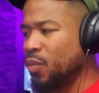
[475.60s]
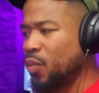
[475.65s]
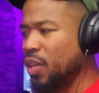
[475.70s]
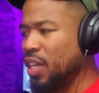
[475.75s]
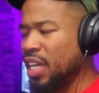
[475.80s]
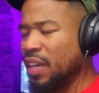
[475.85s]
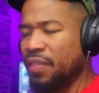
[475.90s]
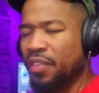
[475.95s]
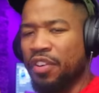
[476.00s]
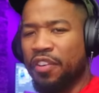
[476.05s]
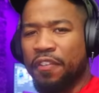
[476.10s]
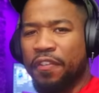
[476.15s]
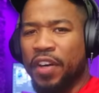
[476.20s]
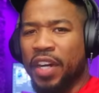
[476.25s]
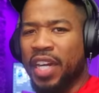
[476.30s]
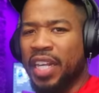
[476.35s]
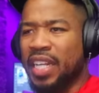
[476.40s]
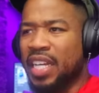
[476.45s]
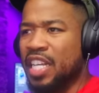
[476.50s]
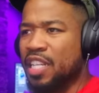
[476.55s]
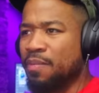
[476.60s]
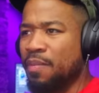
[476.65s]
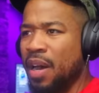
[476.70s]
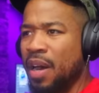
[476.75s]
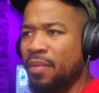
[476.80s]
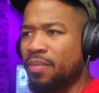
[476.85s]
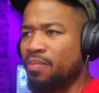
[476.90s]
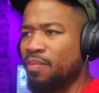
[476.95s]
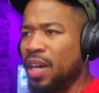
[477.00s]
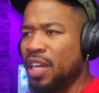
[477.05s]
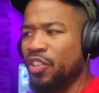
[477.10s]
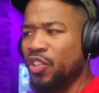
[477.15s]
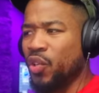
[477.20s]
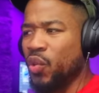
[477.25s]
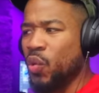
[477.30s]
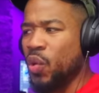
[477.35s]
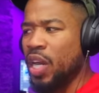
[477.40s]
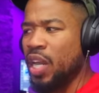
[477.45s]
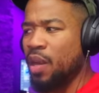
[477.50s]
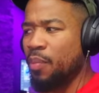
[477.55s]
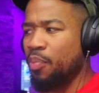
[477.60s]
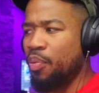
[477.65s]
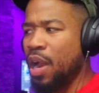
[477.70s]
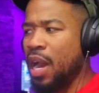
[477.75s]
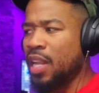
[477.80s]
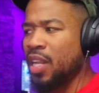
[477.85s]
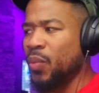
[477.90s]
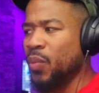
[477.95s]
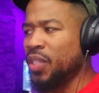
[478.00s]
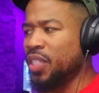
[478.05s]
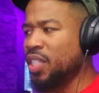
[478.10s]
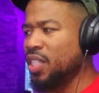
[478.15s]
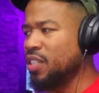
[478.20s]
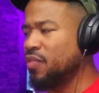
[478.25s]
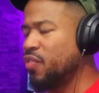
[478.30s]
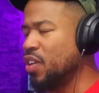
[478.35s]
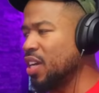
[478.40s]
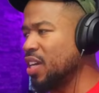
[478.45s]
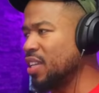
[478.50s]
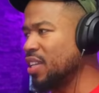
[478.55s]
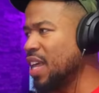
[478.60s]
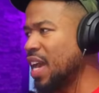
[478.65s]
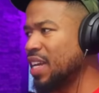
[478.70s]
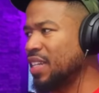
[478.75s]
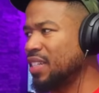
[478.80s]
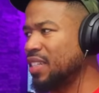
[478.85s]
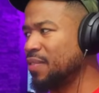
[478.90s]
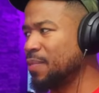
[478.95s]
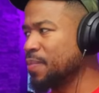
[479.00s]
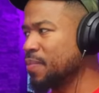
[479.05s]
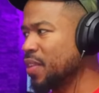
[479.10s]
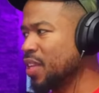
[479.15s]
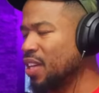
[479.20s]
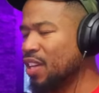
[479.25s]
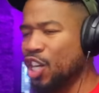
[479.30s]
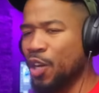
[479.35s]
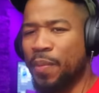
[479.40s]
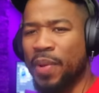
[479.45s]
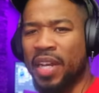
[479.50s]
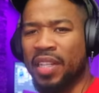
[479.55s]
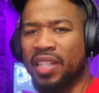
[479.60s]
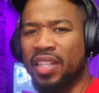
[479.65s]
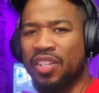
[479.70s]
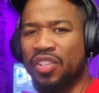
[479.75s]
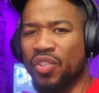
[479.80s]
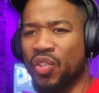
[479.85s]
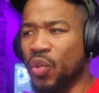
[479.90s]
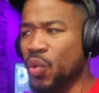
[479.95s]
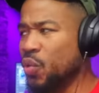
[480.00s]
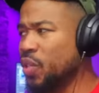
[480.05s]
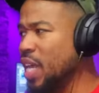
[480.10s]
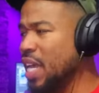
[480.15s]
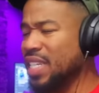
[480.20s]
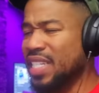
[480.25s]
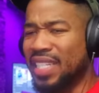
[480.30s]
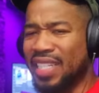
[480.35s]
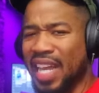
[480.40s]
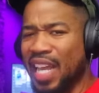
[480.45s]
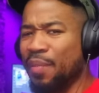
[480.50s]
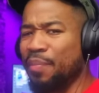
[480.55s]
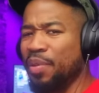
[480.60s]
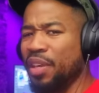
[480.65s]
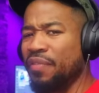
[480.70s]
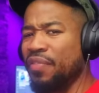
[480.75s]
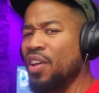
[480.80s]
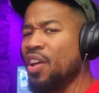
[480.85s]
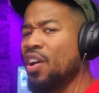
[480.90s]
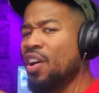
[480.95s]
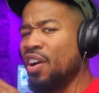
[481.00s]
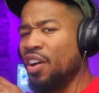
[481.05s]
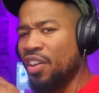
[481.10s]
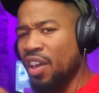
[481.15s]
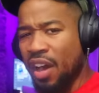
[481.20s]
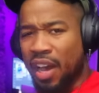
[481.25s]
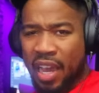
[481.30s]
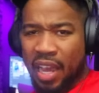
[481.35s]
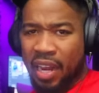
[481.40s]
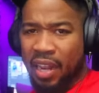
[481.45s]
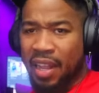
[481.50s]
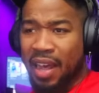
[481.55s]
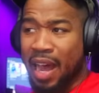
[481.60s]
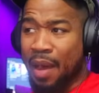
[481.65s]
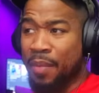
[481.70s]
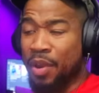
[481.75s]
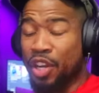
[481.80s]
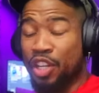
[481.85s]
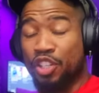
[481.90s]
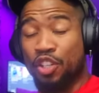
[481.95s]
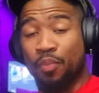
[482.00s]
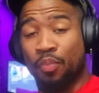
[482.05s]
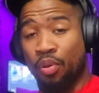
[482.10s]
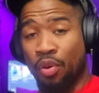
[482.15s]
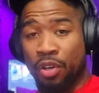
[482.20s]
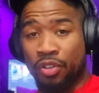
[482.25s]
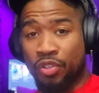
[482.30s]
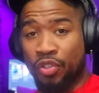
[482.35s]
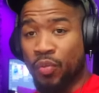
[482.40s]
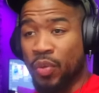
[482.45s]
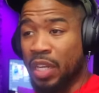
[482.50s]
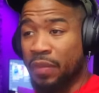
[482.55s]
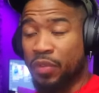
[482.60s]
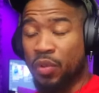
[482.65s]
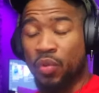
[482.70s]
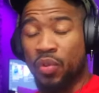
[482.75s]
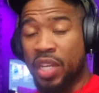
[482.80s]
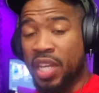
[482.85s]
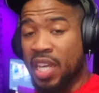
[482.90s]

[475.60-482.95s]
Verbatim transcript: whatever the fuck it is my dude got a problem with, it fucking like come at this dude. That's they beef. Y'all handle it. I'm here to support you, whatever you